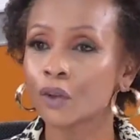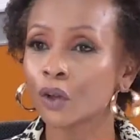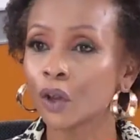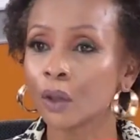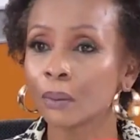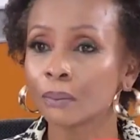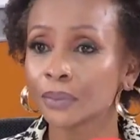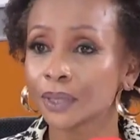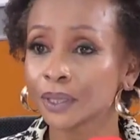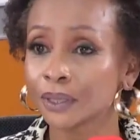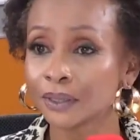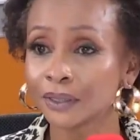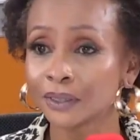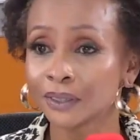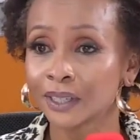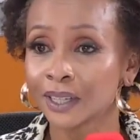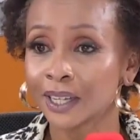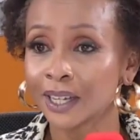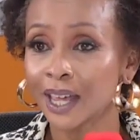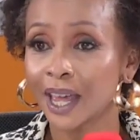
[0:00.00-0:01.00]
Colombian
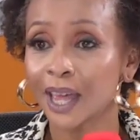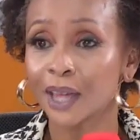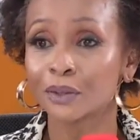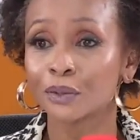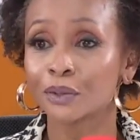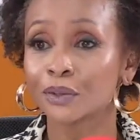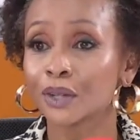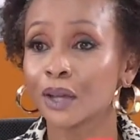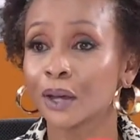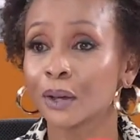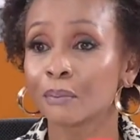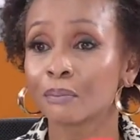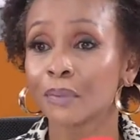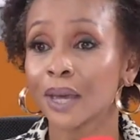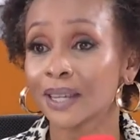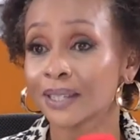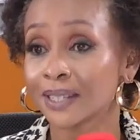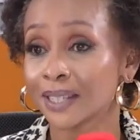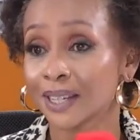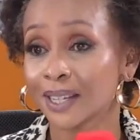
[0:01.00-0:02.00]
and um,
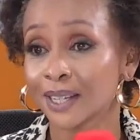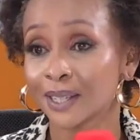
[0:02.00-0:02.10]
Mexican.